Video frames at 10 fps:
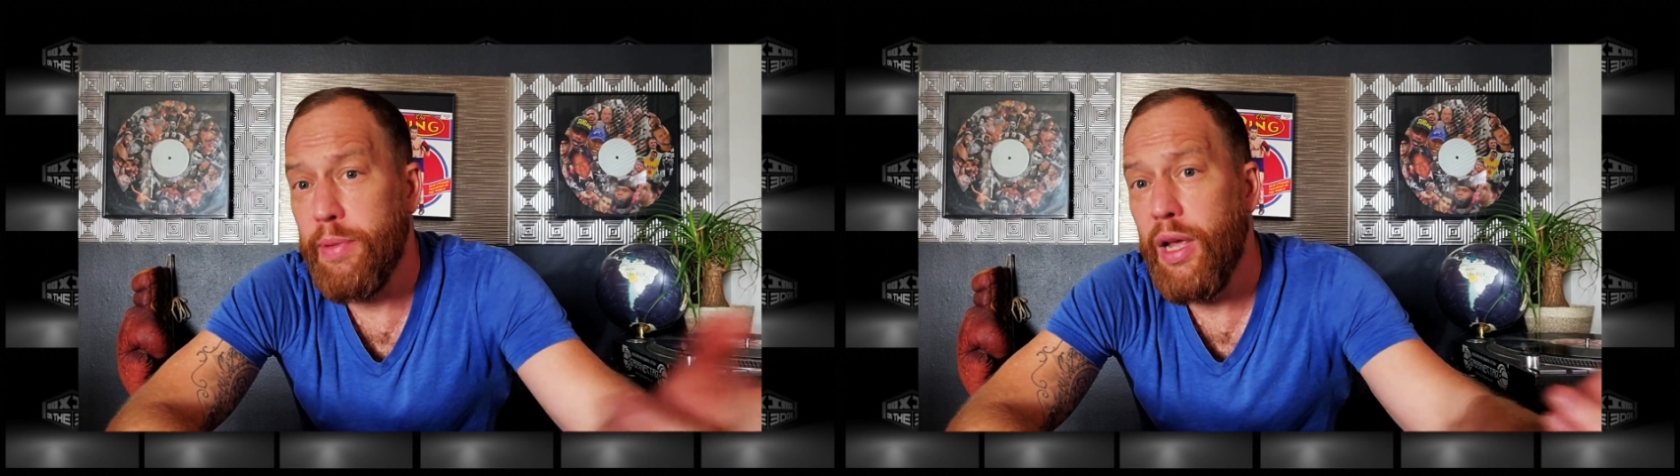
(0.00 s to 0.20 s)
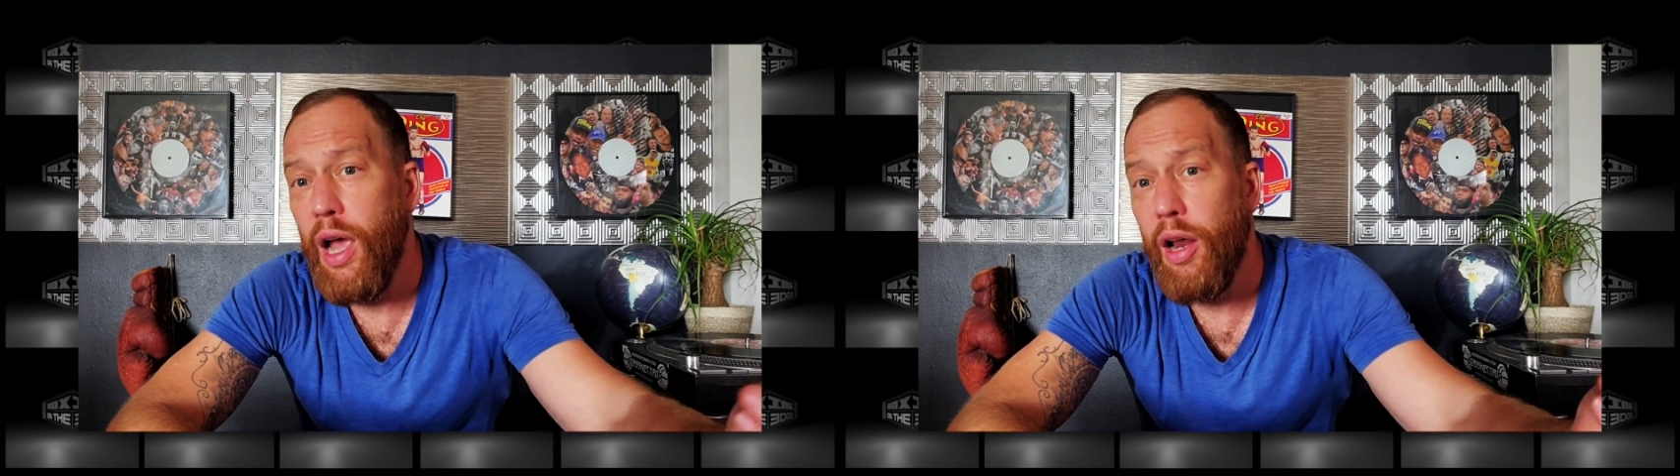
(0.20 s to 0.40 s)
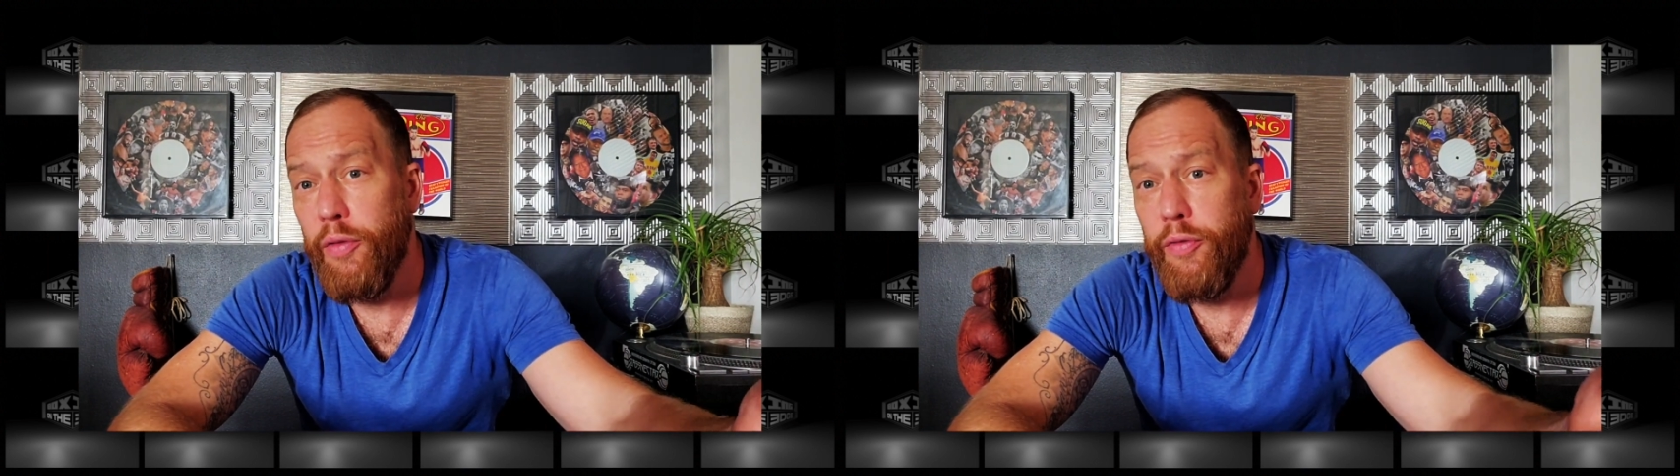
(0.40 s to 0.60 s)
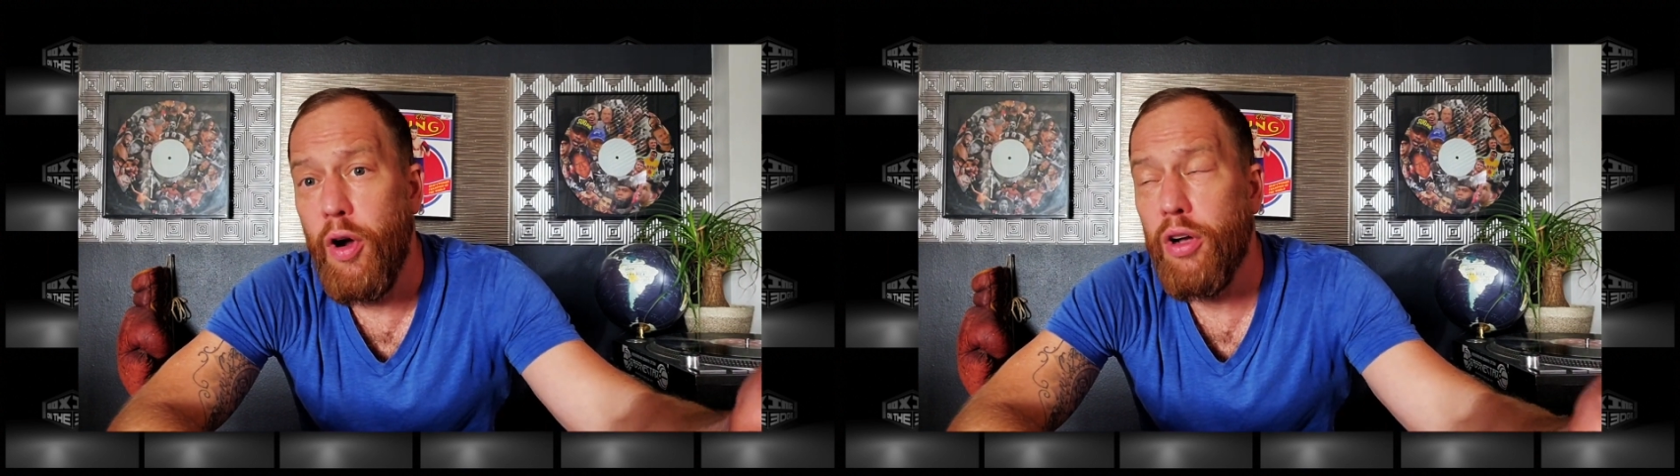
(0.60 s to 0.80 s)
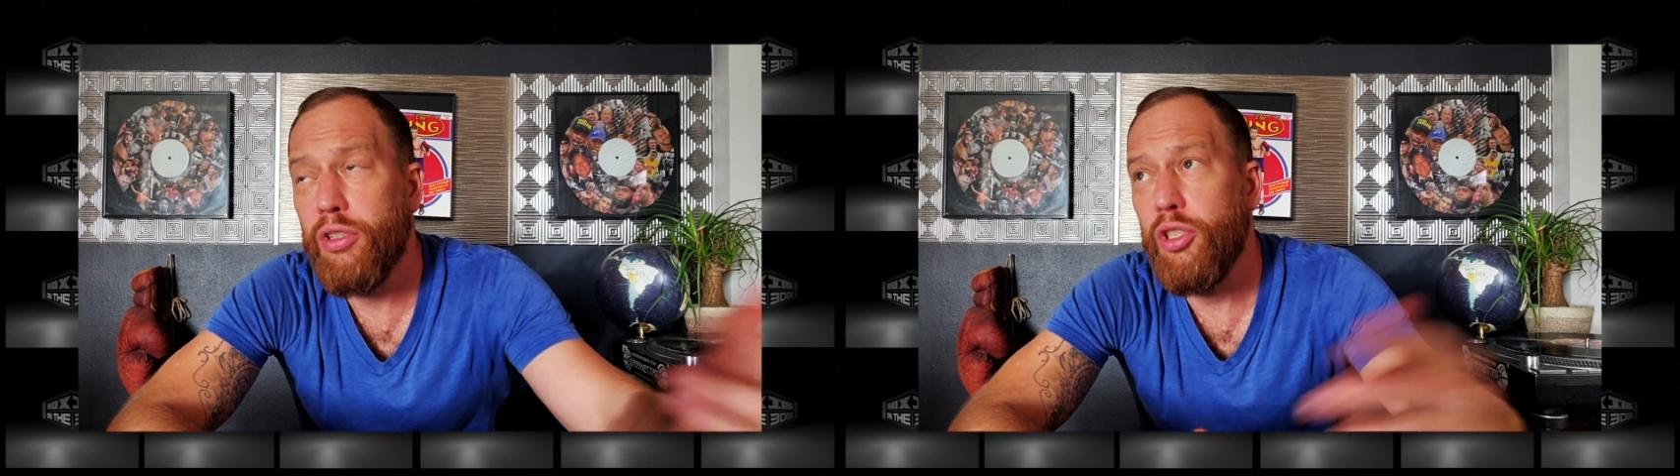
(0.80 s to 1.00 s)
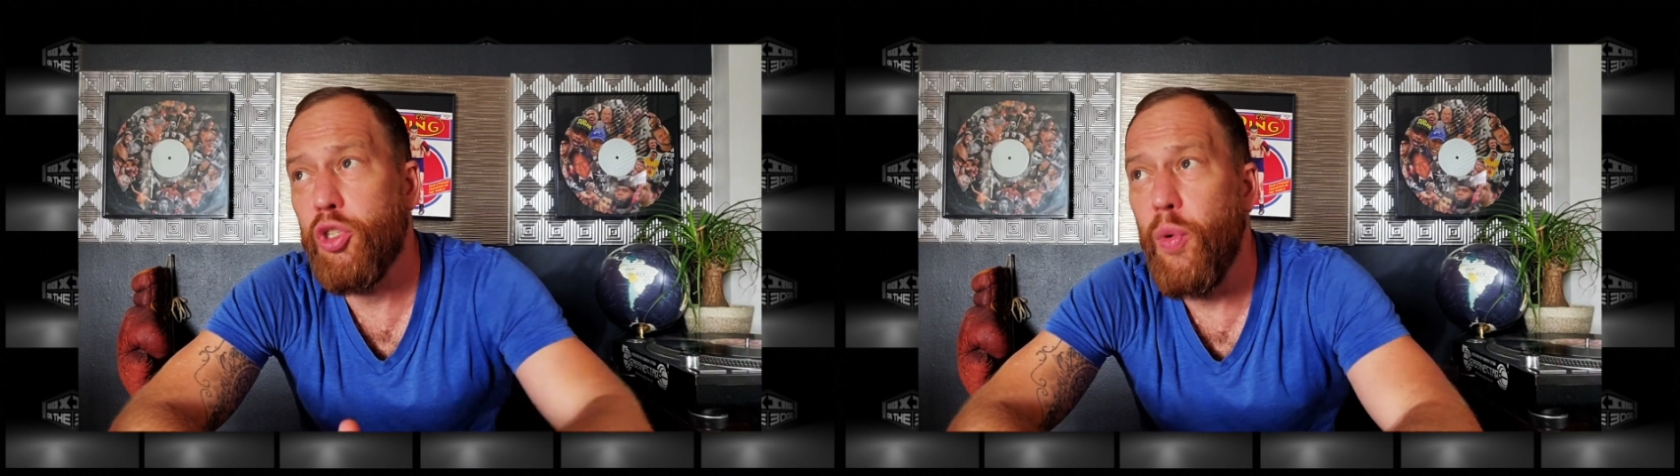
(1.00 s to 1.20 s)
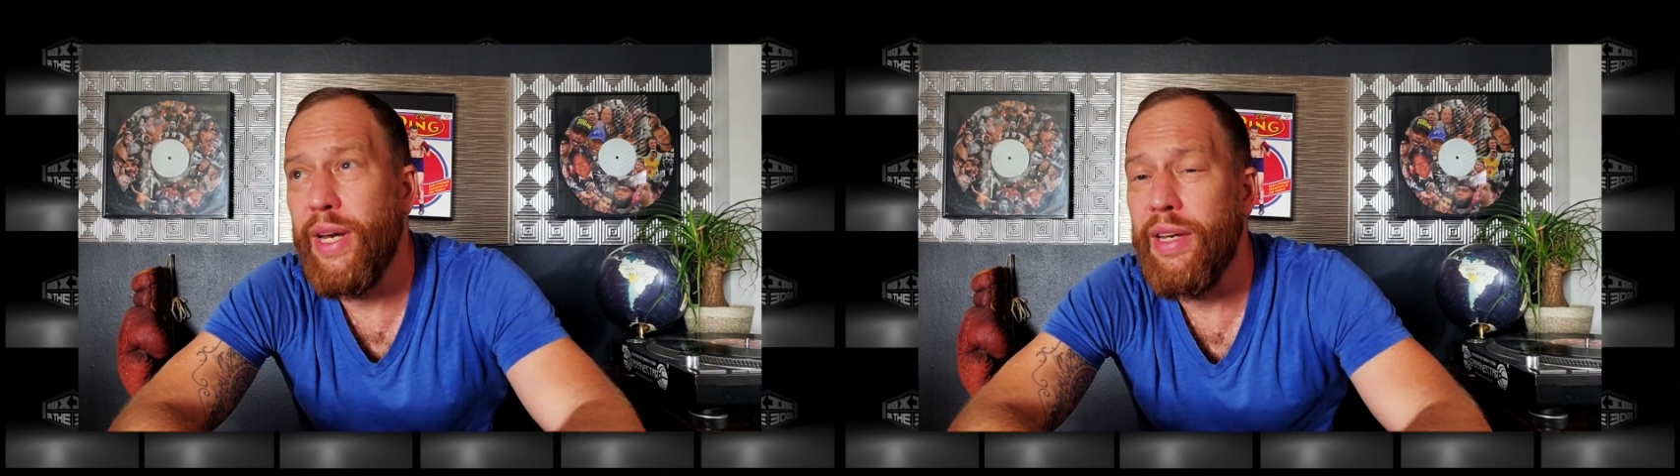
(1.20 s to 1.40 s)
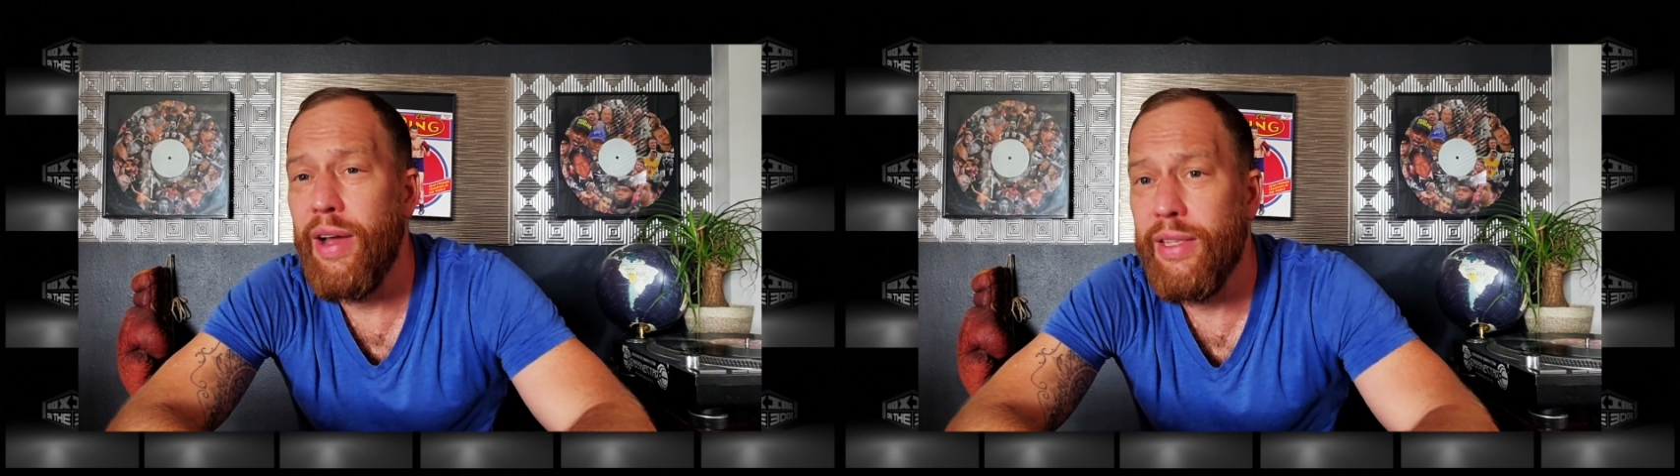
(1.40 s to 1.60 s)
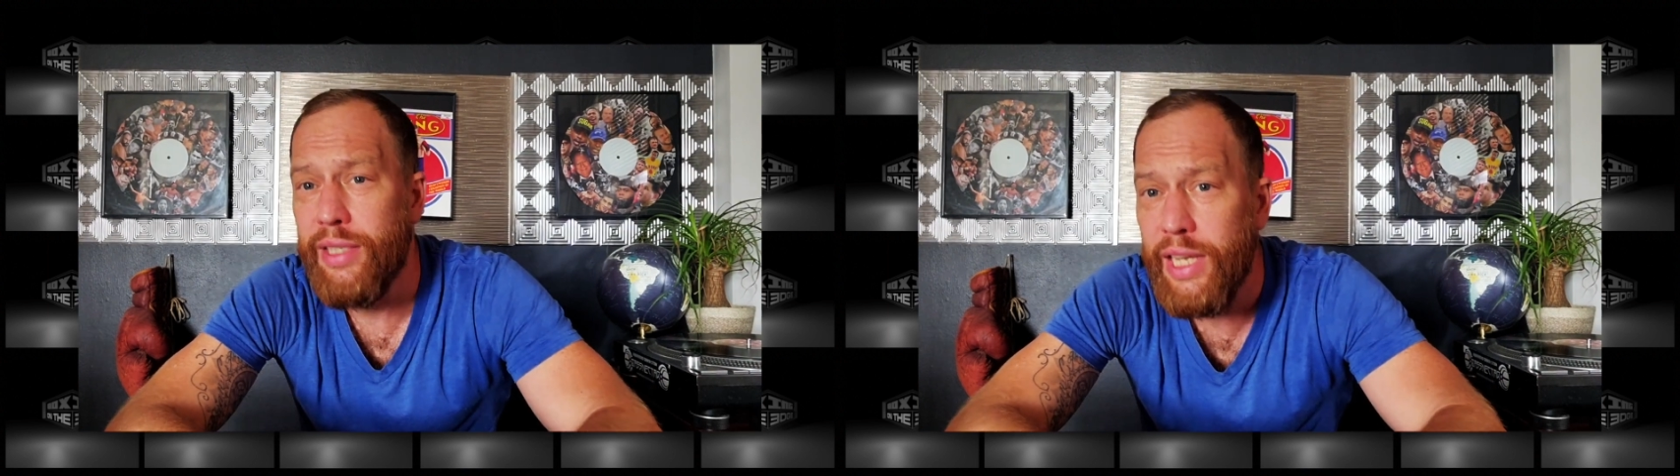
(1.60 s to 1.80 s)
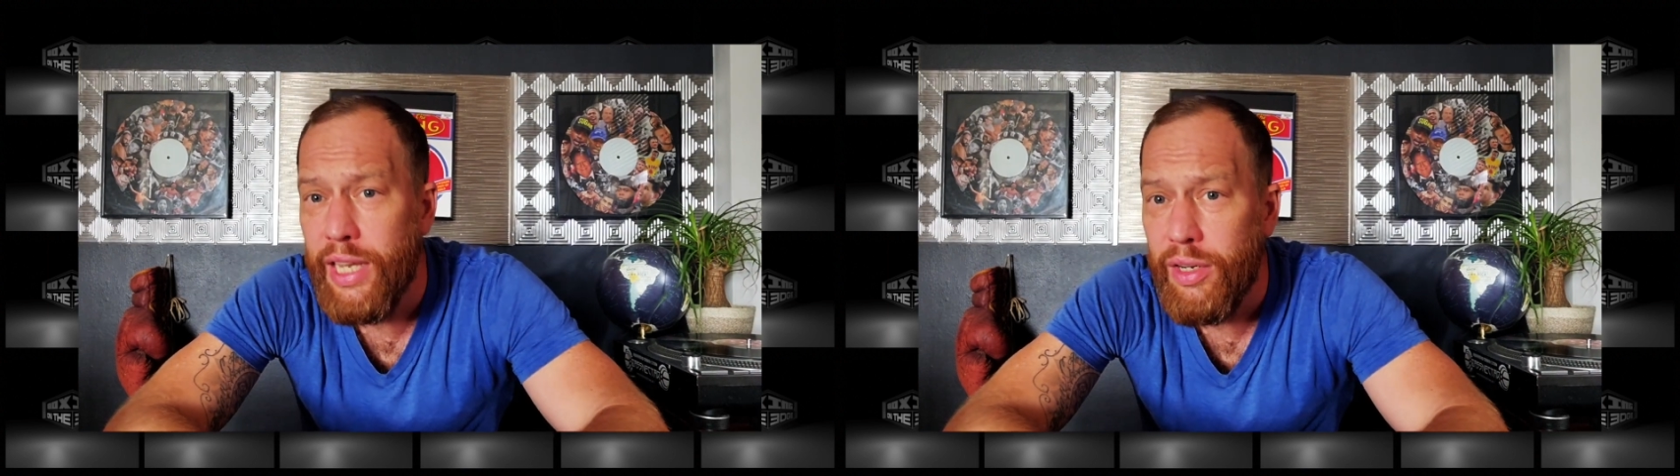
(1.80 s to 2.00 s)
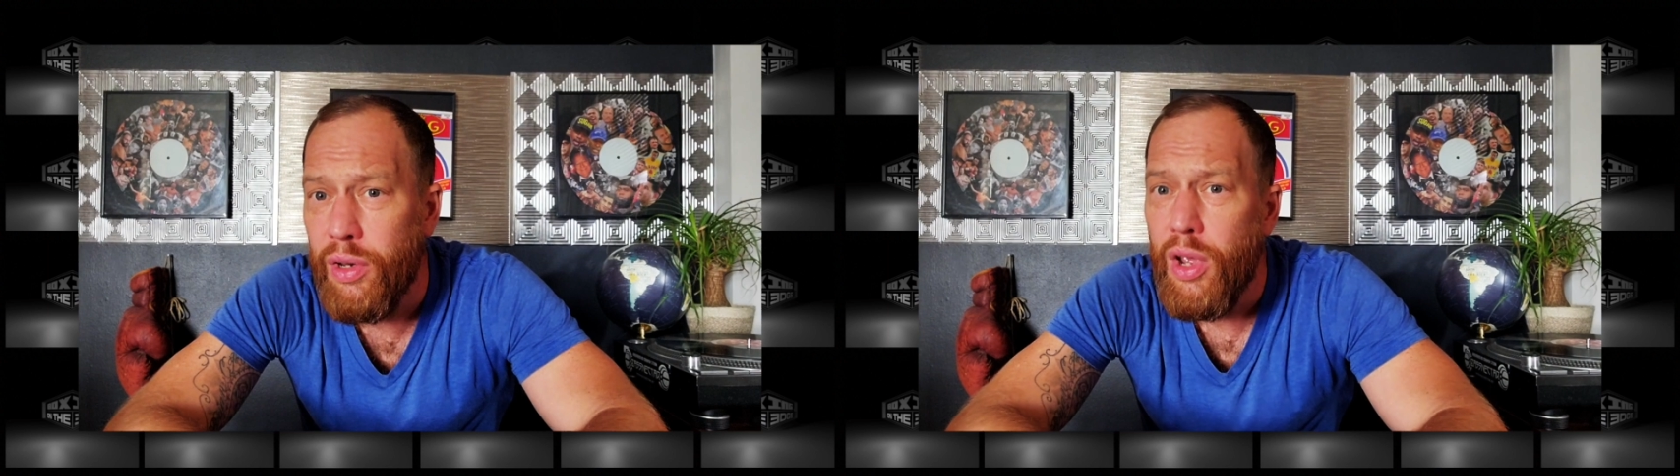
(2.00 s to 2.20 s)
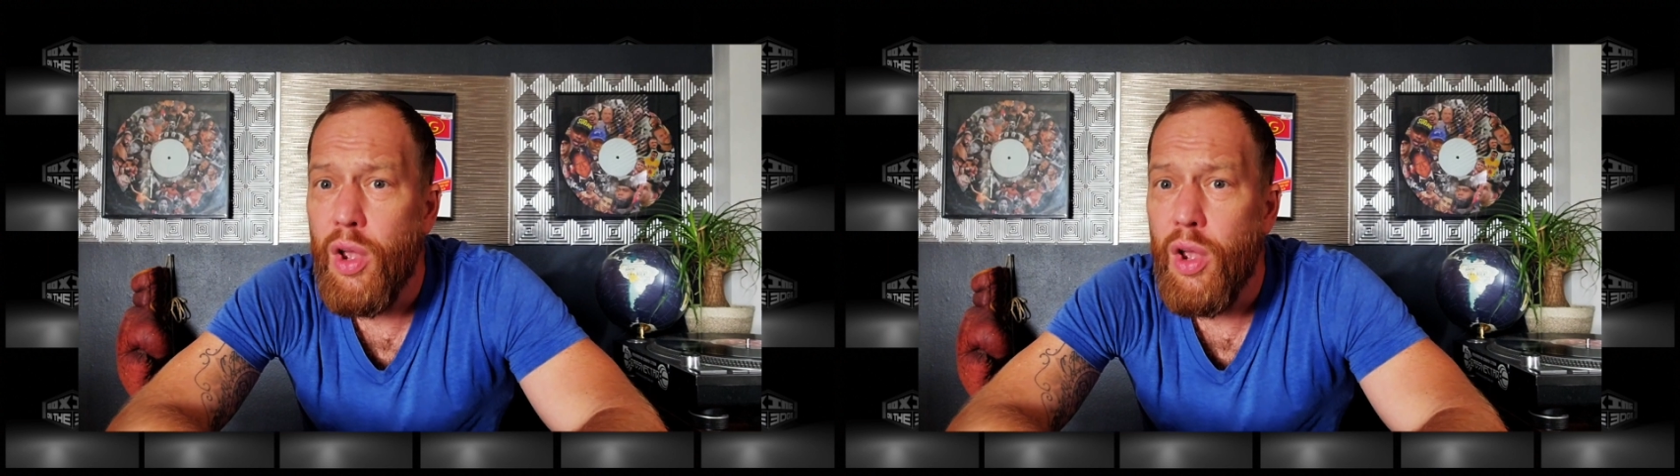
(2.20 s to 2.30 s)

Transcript: Michaela Fox in 2019,